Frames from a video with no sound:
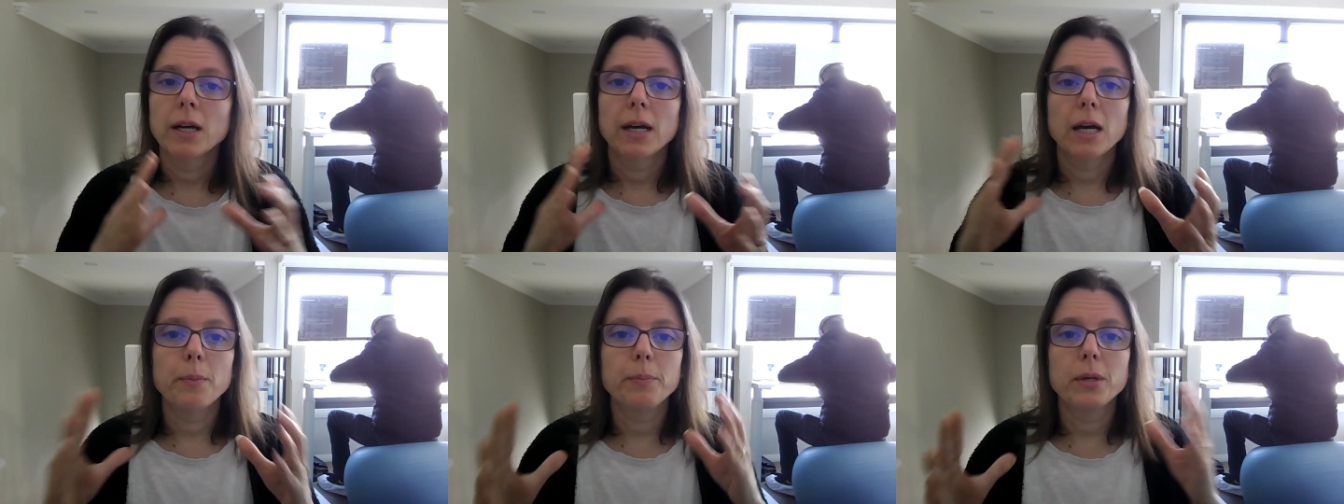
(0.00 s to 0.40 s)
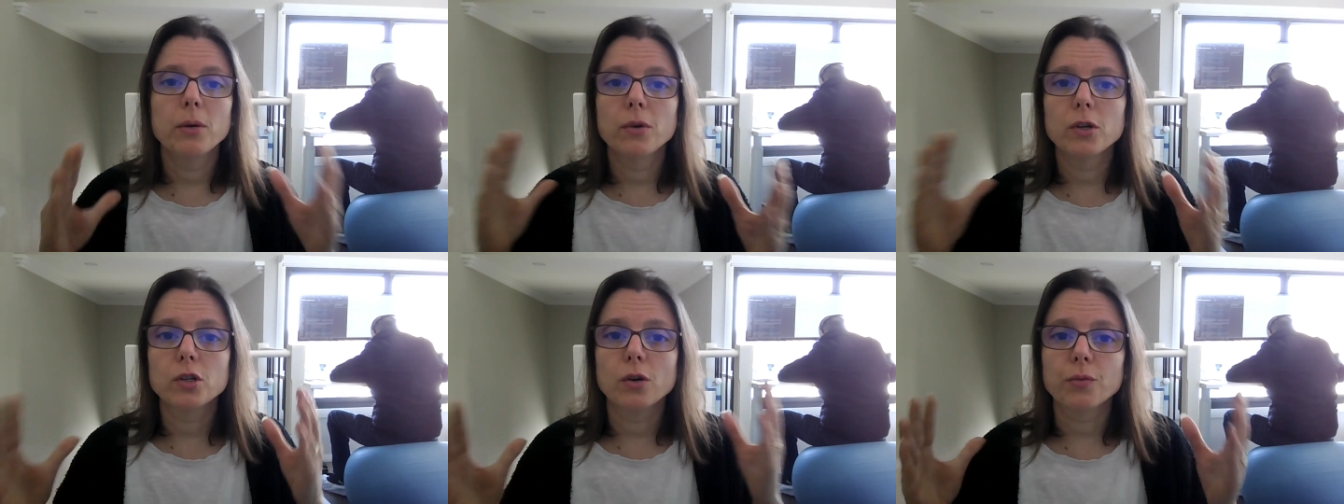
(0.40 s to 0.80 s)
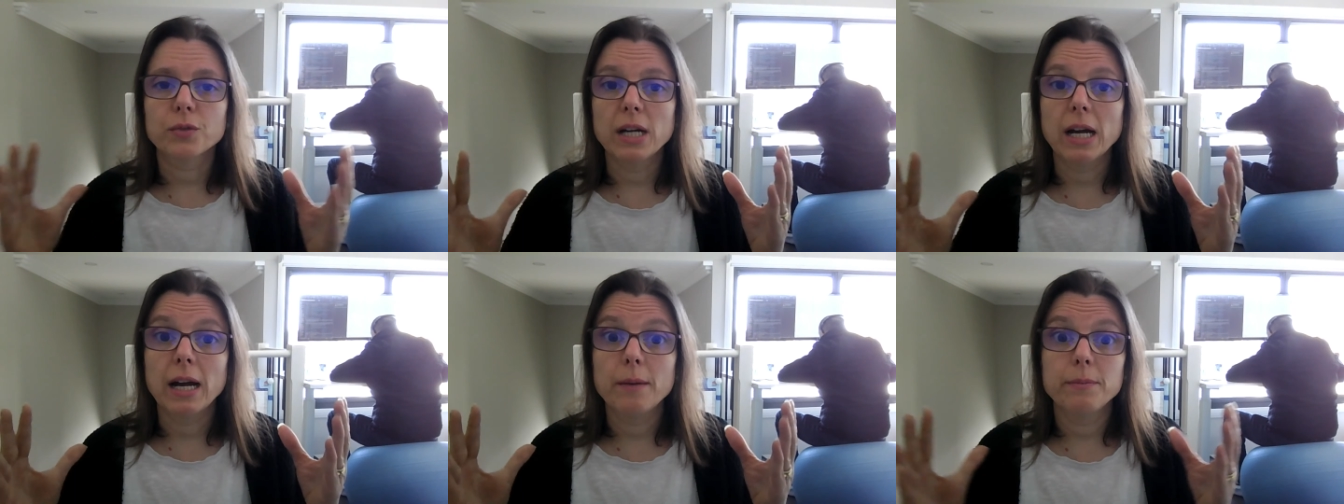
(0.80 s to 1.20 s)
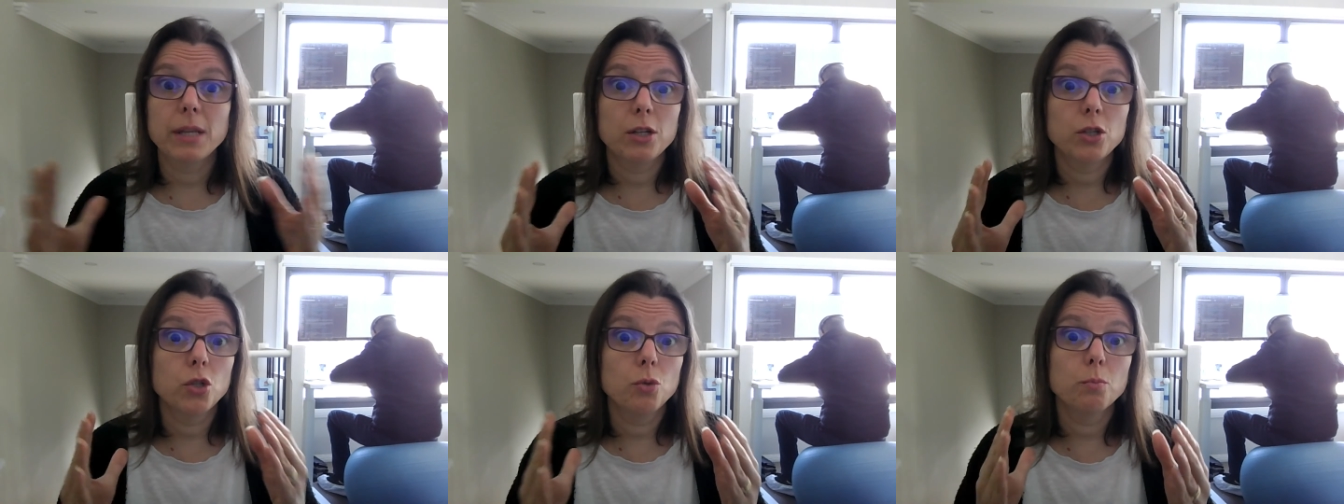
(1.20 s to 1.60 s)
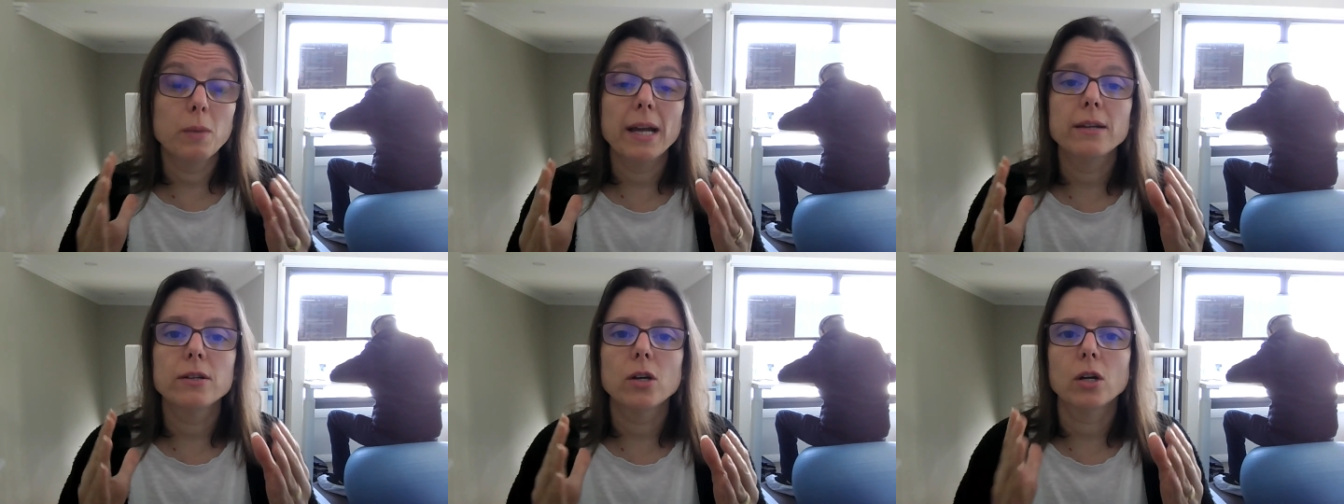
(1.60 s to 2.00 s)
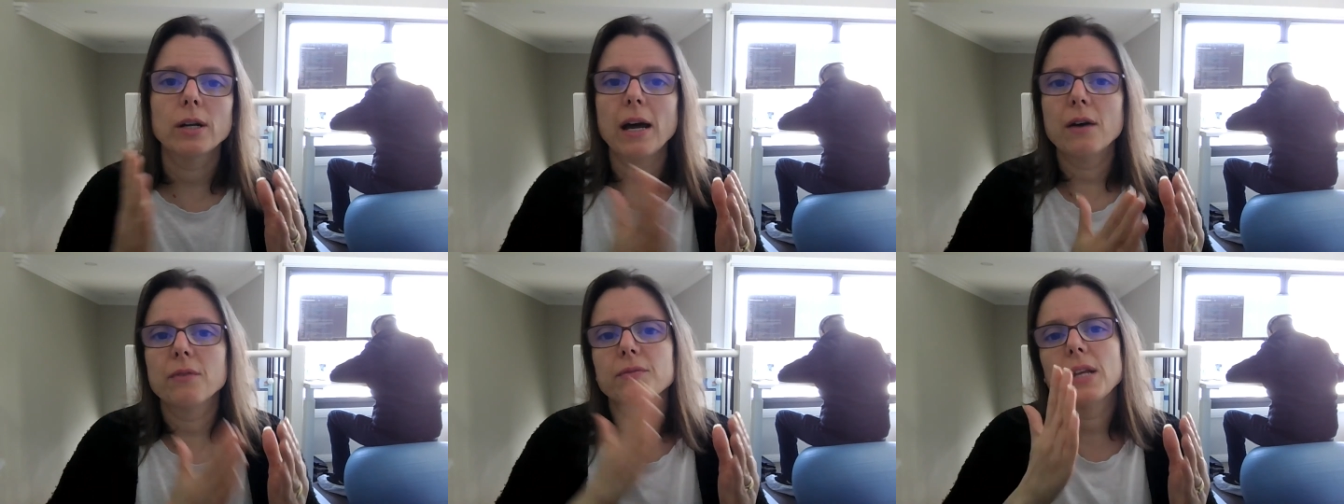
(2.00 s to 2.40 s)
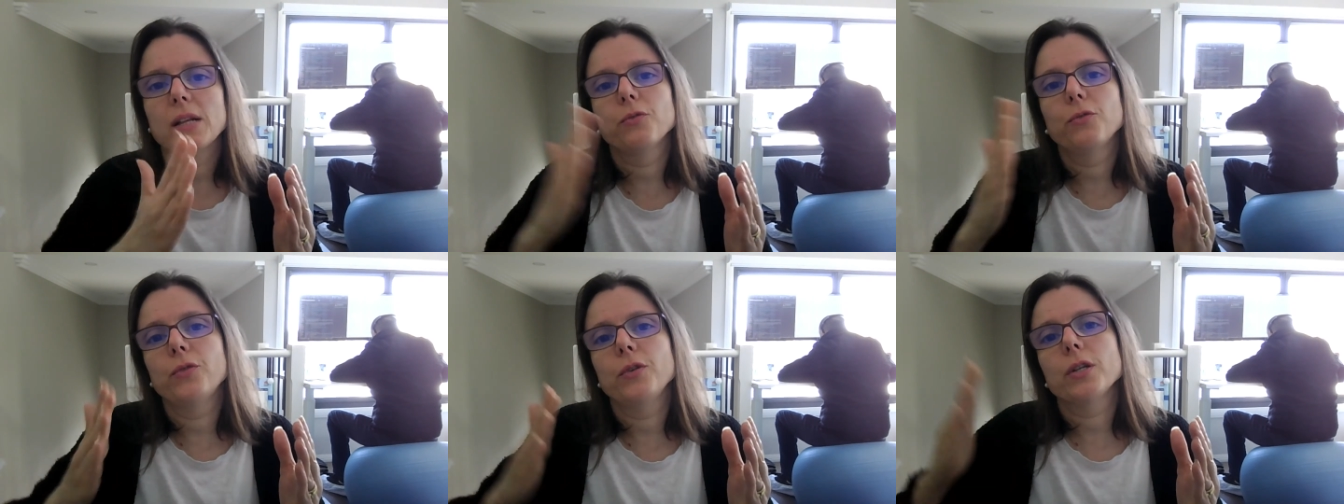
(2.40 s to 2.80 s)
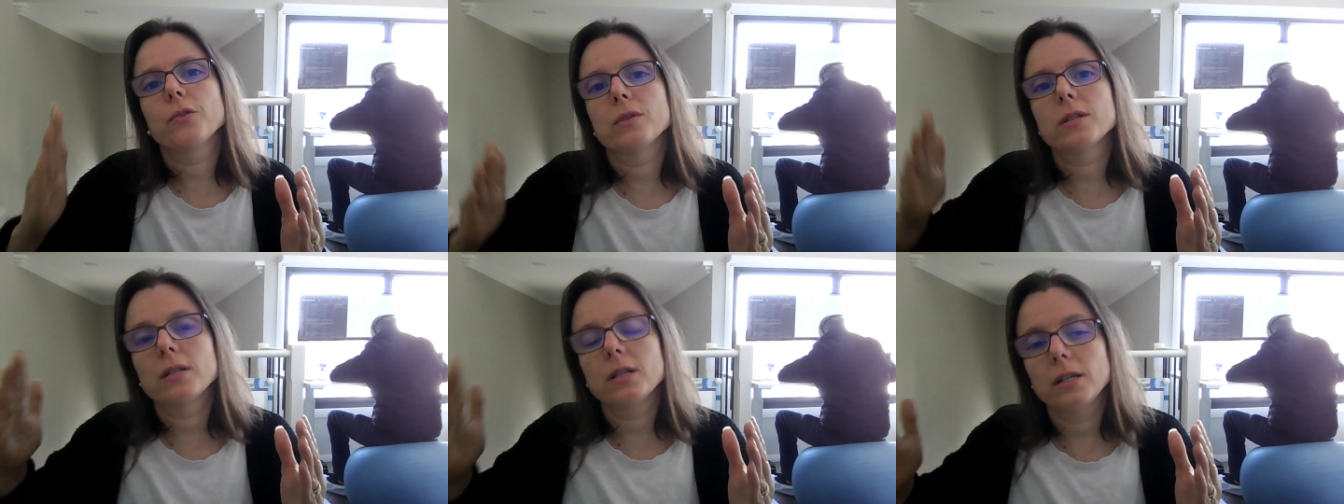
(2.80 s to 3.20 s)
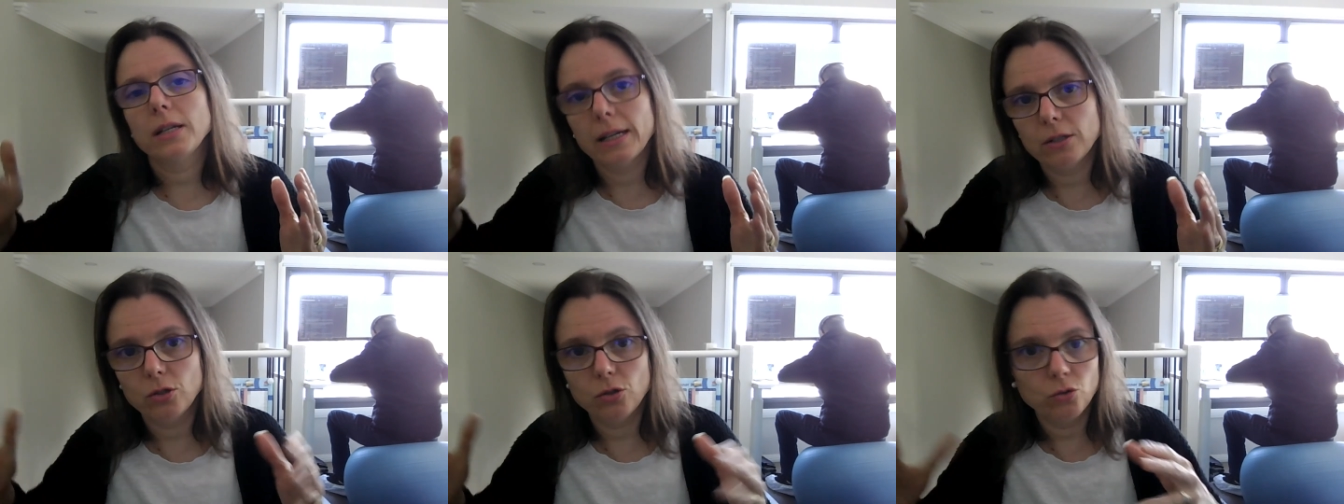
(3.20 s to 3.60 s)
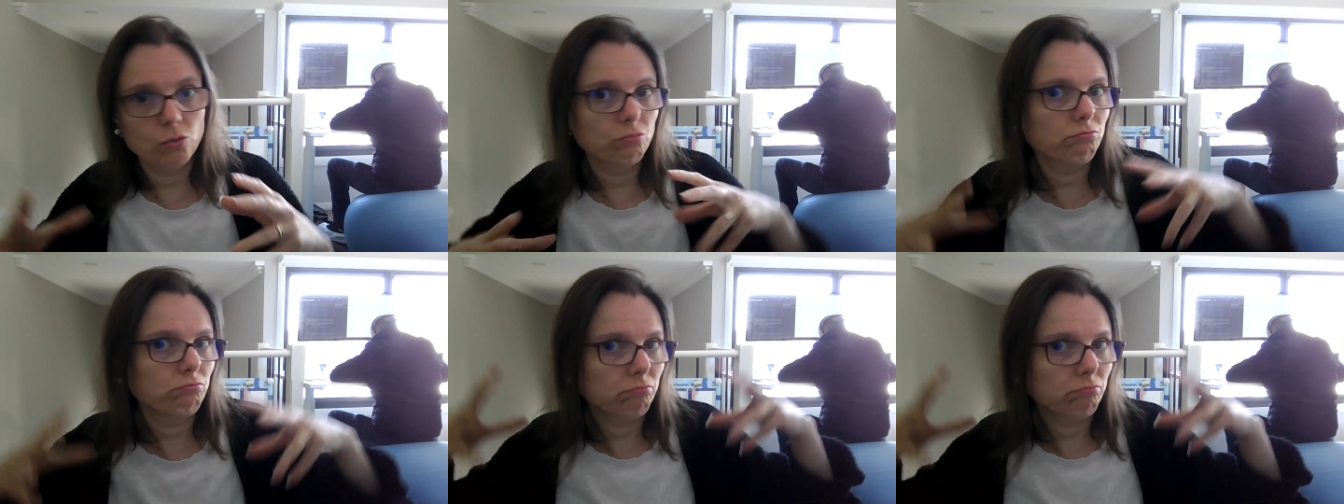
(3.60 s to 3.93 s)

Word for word: a period of time that you may not have that frequency that you